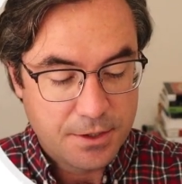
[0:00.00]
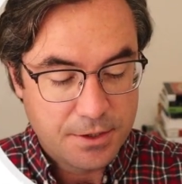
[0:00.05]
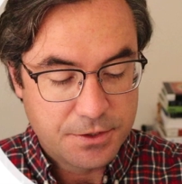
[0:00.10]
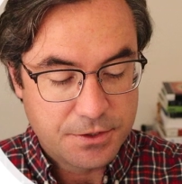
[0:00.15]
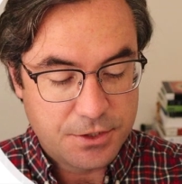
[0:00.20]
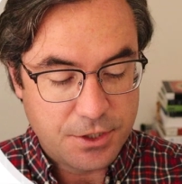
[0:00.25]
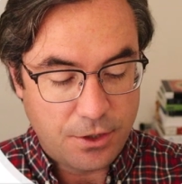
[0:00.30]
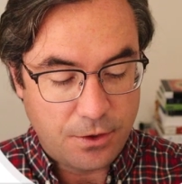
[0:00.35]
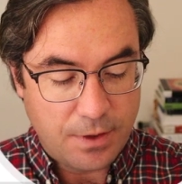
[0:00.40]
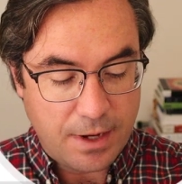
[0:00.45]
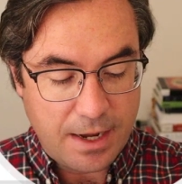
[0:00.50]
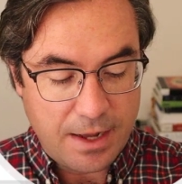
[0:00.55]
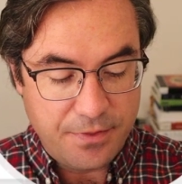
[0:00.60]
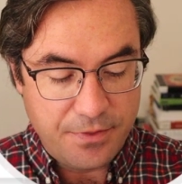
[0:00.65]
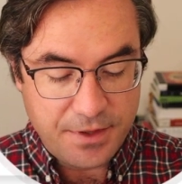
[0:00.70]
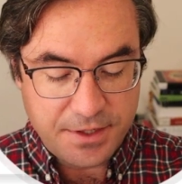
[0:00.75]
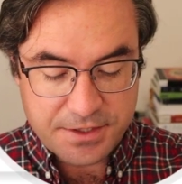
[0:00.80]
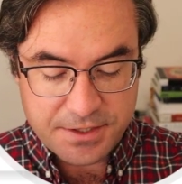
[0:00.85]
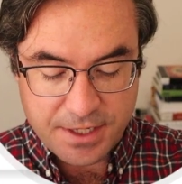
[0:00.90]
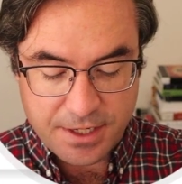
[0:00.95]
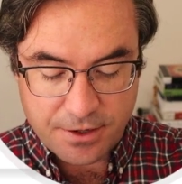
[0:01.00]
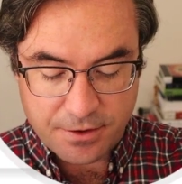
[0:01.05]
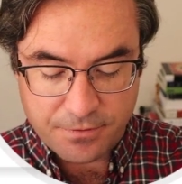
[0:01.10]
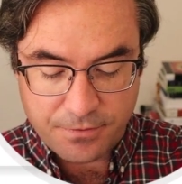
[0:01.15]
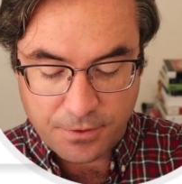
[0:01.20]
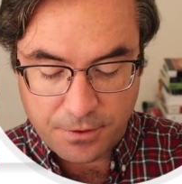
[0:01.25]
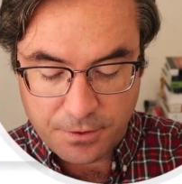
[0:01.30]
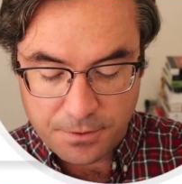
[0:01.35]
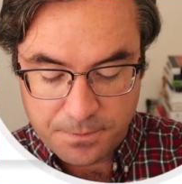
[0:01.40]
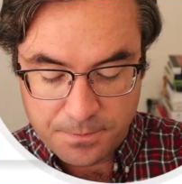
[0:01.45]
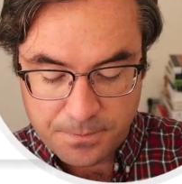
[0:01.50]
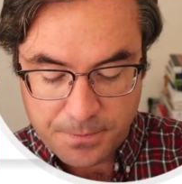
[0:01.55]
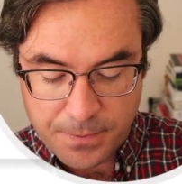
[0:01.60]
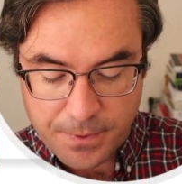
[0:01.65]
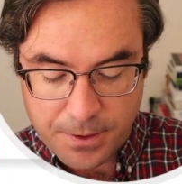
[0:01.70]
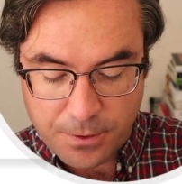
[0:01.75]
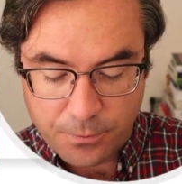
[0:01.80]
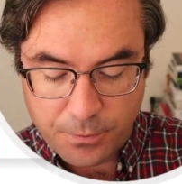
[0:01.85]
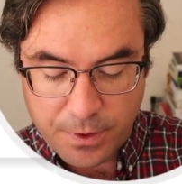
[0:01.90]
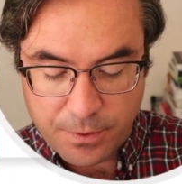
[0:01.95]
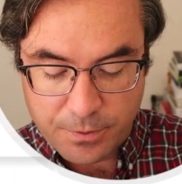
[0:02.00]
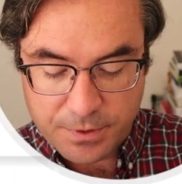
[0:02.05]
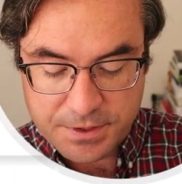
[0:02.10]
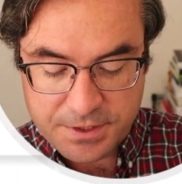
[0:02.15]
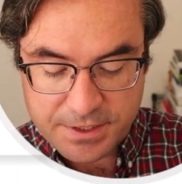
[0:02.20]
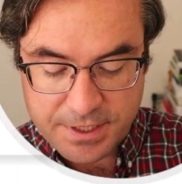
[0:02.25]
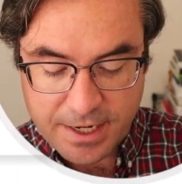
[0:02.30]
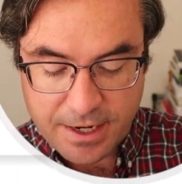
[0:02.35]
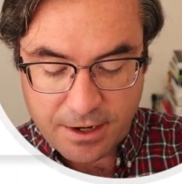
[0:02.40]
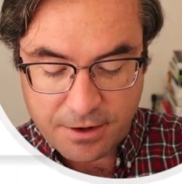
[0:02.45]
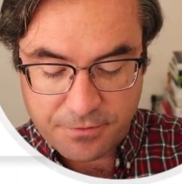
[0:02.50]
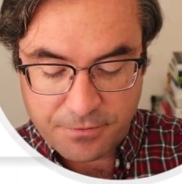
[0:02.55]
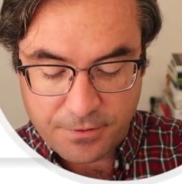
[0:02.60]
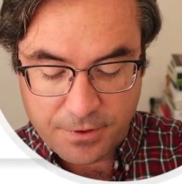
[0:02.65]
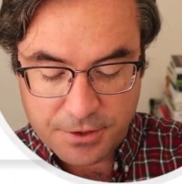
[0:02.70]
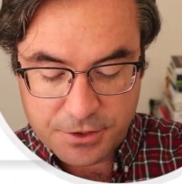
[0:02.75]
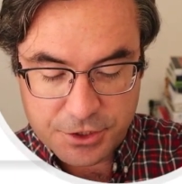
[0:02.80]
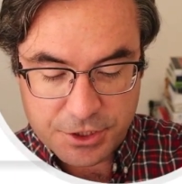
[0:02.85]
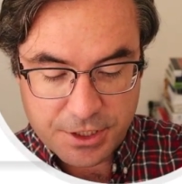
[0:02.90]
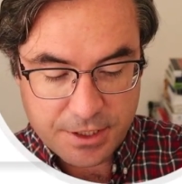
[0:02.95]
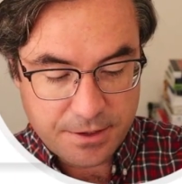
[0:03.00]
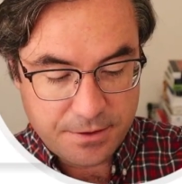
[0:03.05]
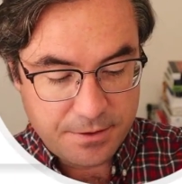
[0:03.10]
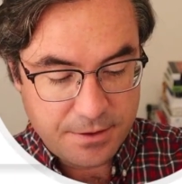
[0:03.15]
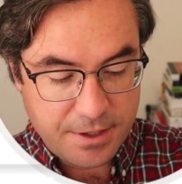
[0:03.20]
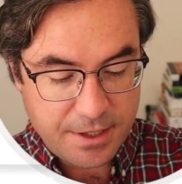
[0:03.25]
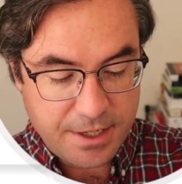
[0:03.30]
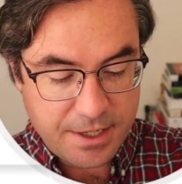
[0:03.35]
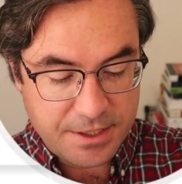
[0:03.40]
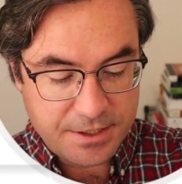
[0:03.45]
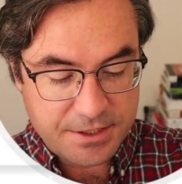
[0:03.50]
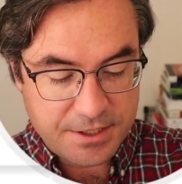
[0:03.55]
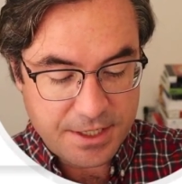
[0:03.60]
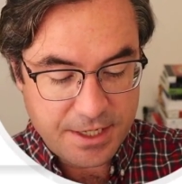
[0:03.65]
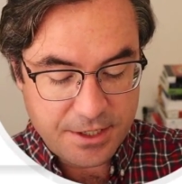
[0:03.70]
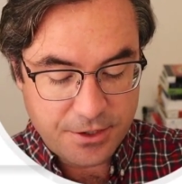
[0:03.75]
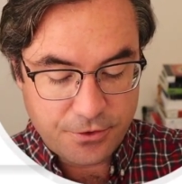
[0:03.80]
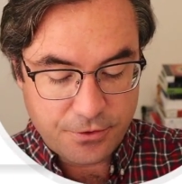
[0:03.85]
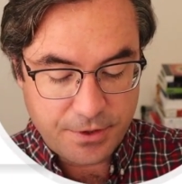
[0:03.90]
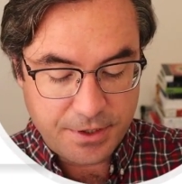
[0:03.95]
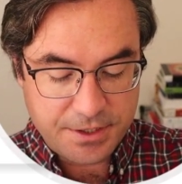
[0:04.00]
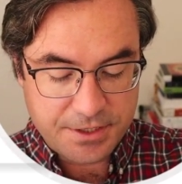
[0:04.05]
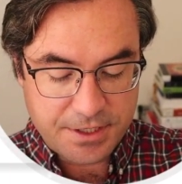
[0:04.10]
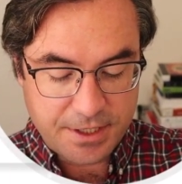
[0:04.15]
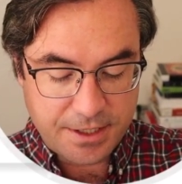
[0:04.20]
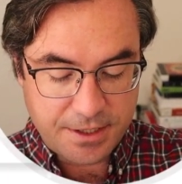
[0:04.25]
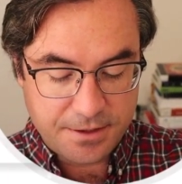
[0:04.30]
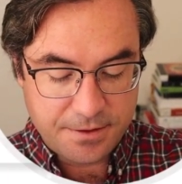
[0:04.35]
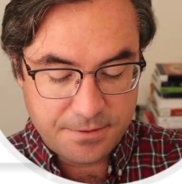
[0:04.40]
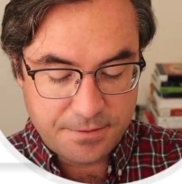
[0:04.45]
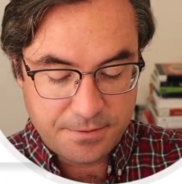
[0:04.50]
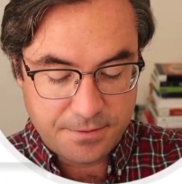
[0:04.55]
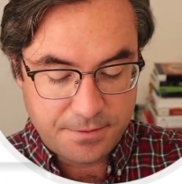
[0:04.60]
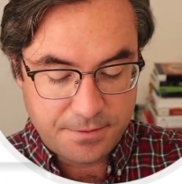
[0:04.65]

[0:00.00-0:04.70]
So on this interval, we would say our function is increasing.